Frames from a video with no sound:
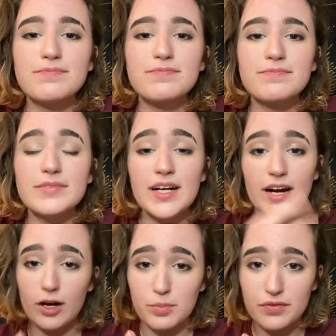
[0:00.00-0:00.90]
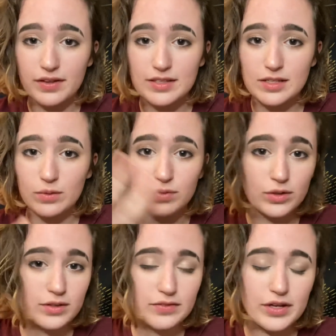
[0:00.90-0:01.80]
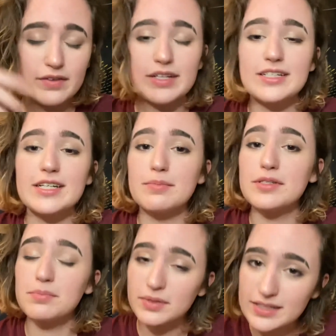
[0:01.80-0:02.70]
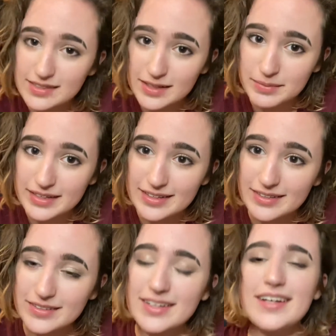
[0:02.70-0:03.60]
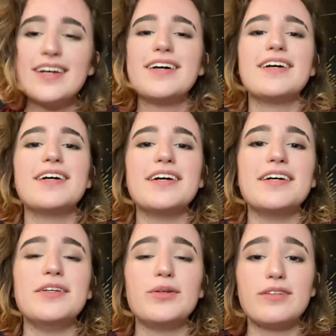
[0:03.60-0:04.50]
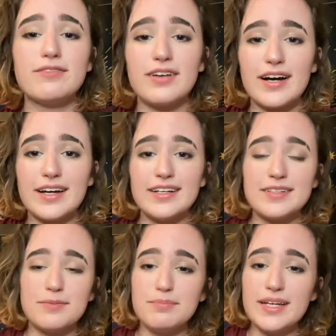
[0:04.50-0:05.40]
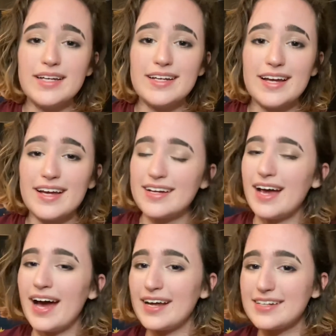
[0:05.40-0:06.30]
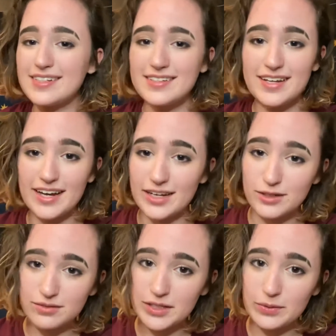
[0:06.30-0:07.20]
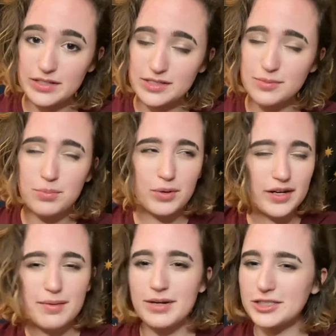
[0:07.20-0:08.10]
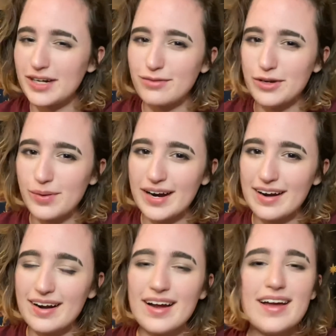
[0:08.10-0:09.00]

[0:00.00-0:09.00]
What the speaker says: Yeah, I hope you found this helpful. If you have any tips, please let me know. You can find me at Hand of Lotus pretty much everywhere.